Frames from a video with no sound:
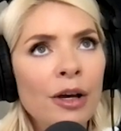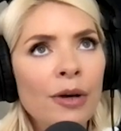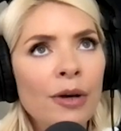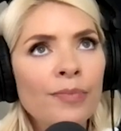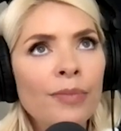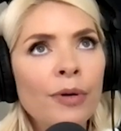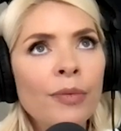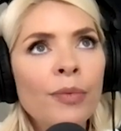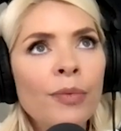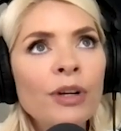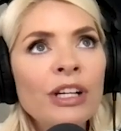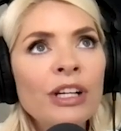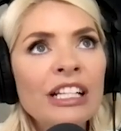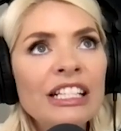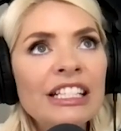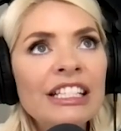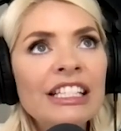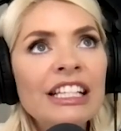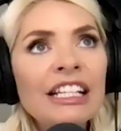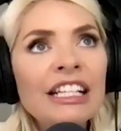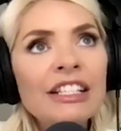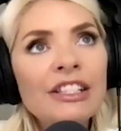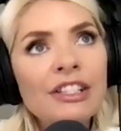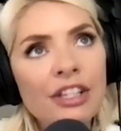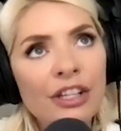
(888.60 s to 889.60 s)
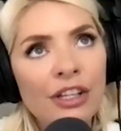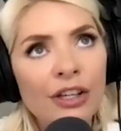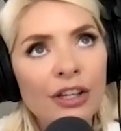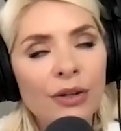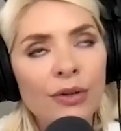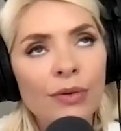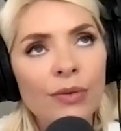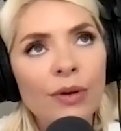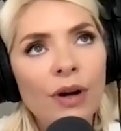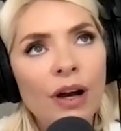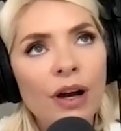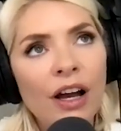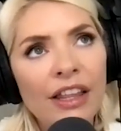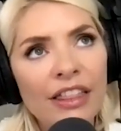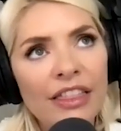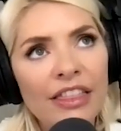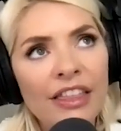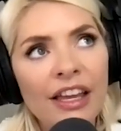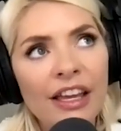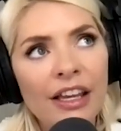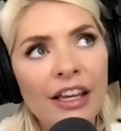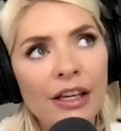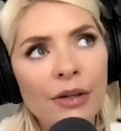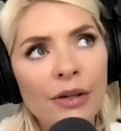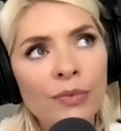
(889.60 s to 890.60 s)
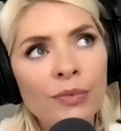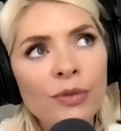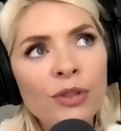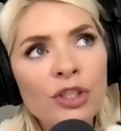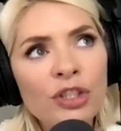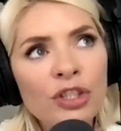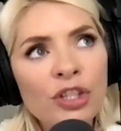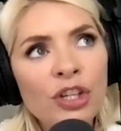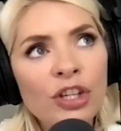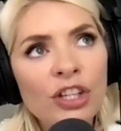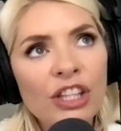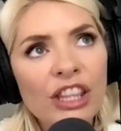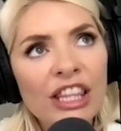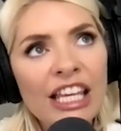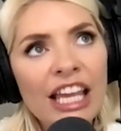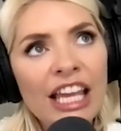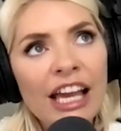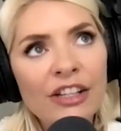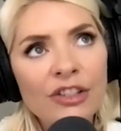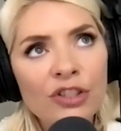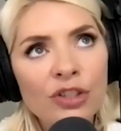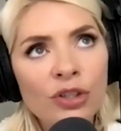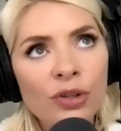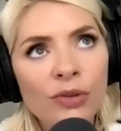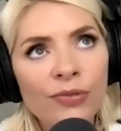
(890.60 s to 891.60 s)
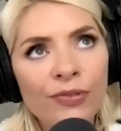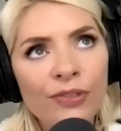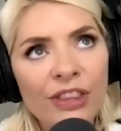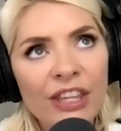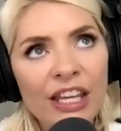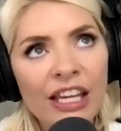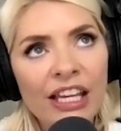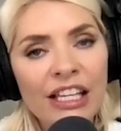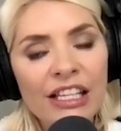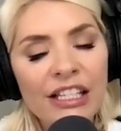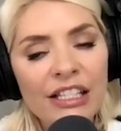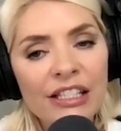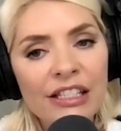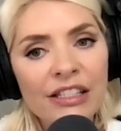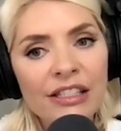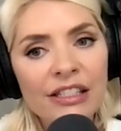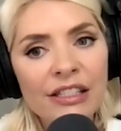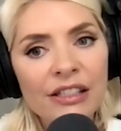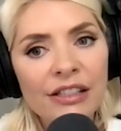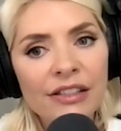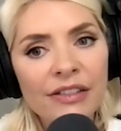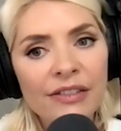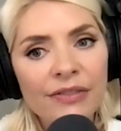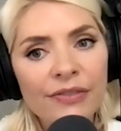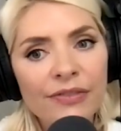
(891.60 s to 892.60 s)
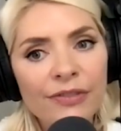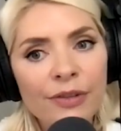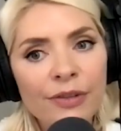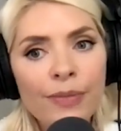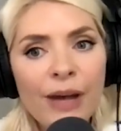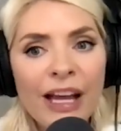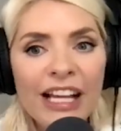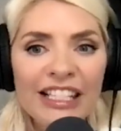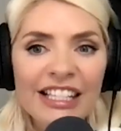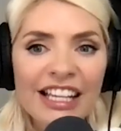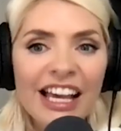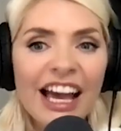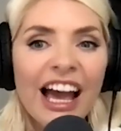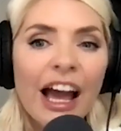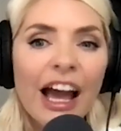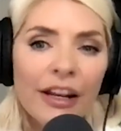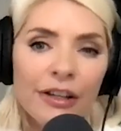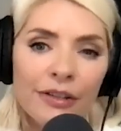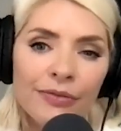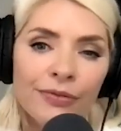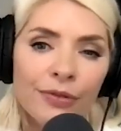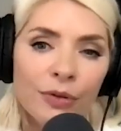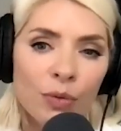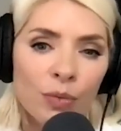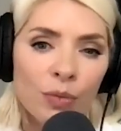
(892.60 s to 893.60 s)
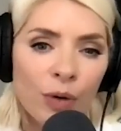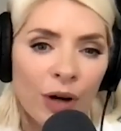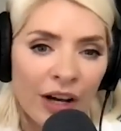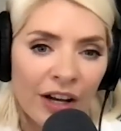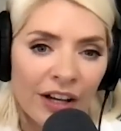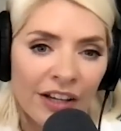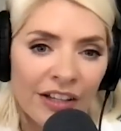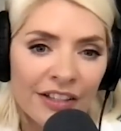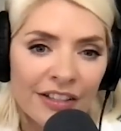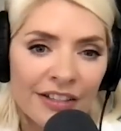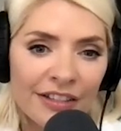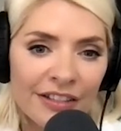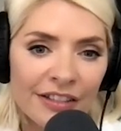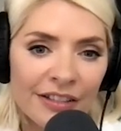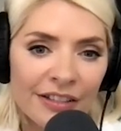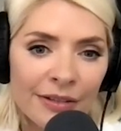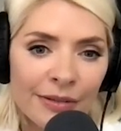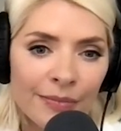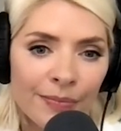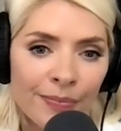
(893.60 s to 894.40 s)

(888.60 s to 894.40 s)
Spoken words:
But what it did do, I think, was took the edge off things for better and for worse.